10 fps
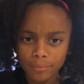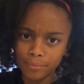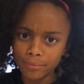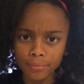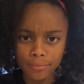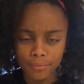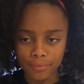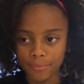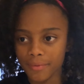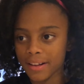
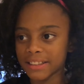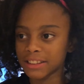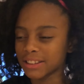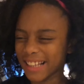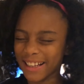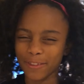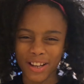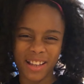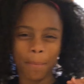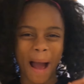Mmm, it's like
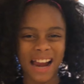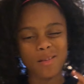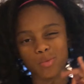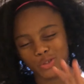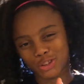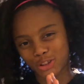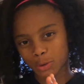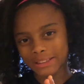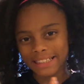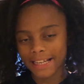really pineapple
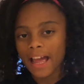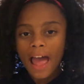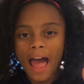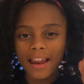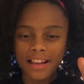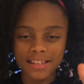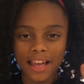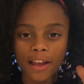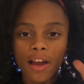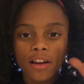juicy and it's
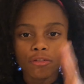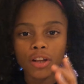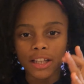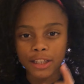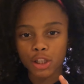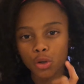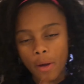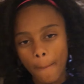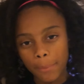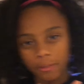like really
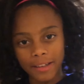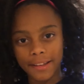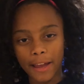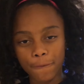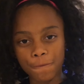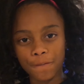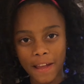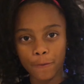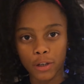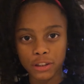cucumbery like
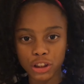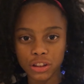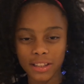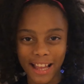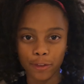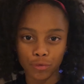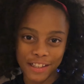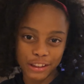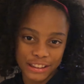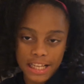flavor, like
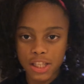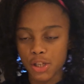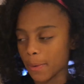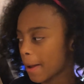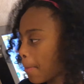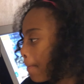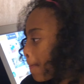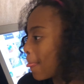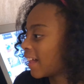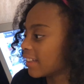richness to
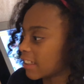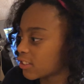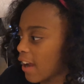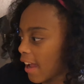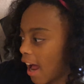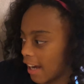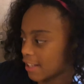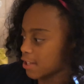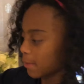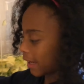it. Let's try
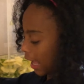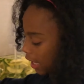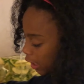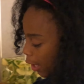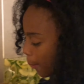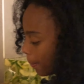honeydew and ham.